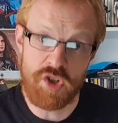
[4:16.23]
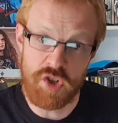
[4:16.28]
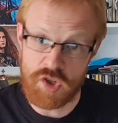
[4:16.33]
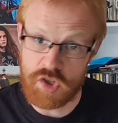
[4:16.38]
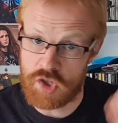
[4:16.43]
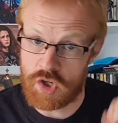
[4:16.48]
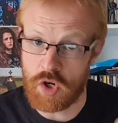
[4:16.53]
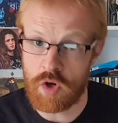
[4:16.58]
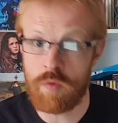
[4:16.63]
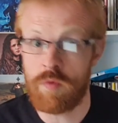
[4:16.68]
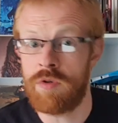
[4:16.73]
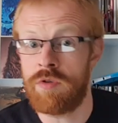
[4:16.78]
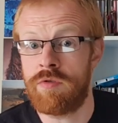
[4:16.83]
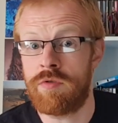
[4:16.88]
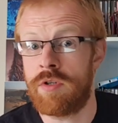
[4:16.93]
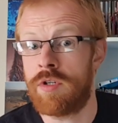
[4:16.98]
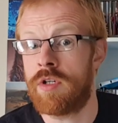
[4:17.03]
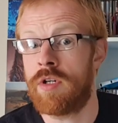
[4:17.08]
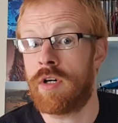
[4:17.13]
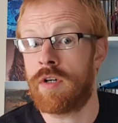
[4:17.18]

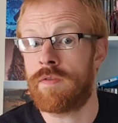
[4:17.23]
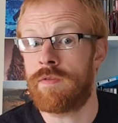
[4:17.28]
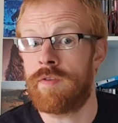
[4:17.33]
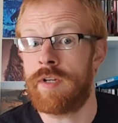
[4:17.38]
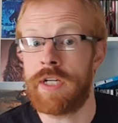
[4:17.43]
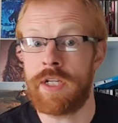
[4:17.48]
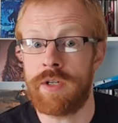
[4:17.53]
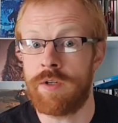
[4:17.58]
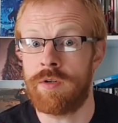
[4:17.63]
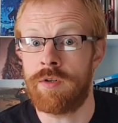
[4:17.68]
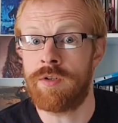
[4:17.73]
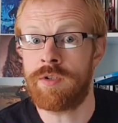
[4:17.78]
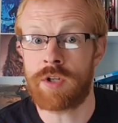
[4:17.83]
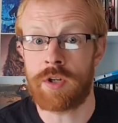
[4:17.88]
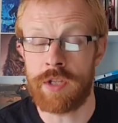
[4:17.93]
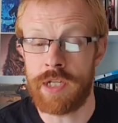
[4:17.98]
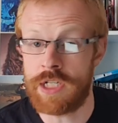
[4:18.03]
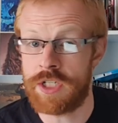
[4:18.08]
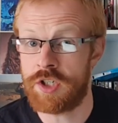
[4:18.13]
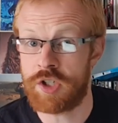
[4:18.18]
200 odd videos on
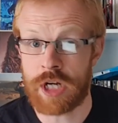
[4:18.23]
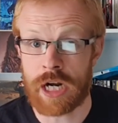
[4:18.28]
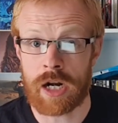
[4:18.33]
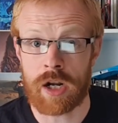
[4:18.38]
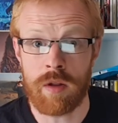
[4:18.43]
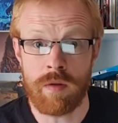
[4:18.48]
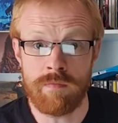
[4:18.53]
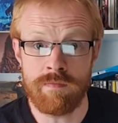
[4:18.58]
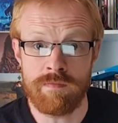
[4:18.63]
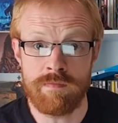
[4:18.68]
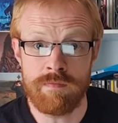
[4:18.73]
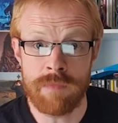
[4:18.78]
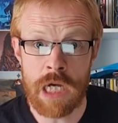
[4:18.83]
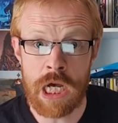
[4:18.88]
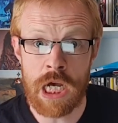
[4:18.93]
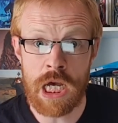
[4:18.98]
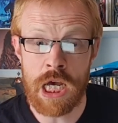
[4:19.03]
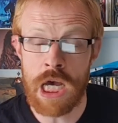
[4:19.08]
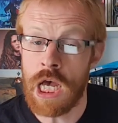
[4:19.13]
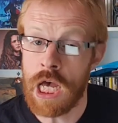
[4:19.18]
this channel
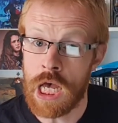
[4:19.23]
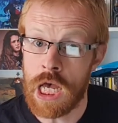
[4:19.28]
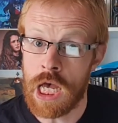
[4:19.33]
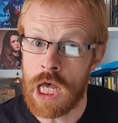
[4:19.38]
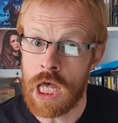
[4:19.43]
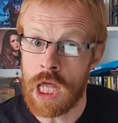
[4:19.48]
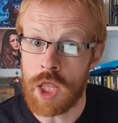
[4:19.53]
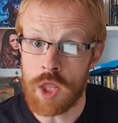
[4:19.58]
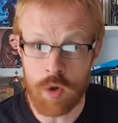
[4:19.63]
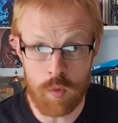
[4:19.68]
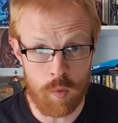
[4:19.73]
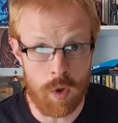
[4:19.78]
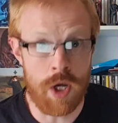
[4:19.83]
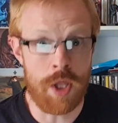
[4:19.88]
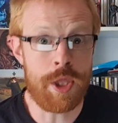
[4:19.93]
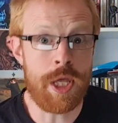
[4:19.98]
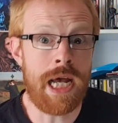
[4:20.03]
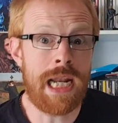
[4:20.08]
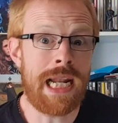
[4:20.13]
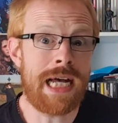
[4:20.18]
that
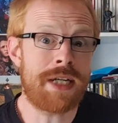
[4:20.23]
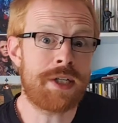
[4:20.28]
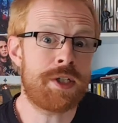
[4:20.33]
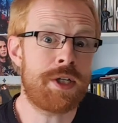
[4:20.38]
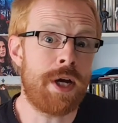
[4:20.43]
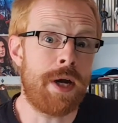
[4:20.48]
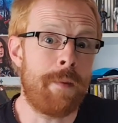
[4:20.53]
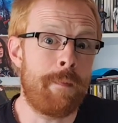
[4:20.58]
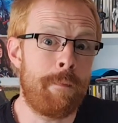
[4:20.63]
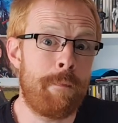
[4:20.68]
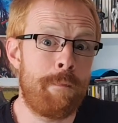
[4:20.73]
weren't there last year.